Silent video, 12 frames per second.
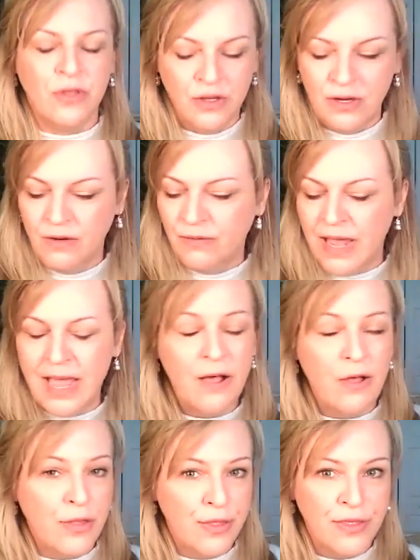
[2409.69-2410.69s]
the good
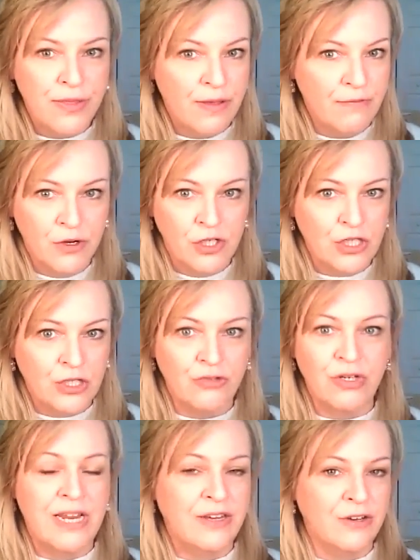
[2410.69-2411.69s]
health of your
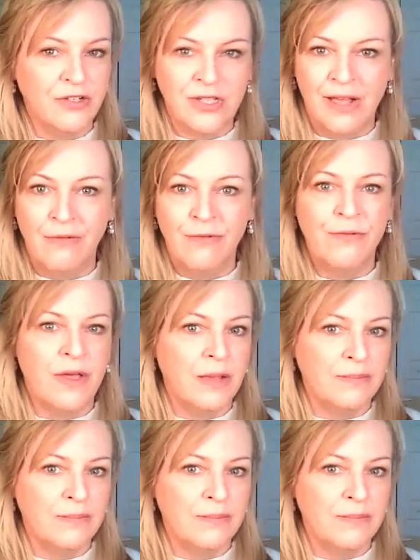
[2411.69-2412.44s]
children and yourself,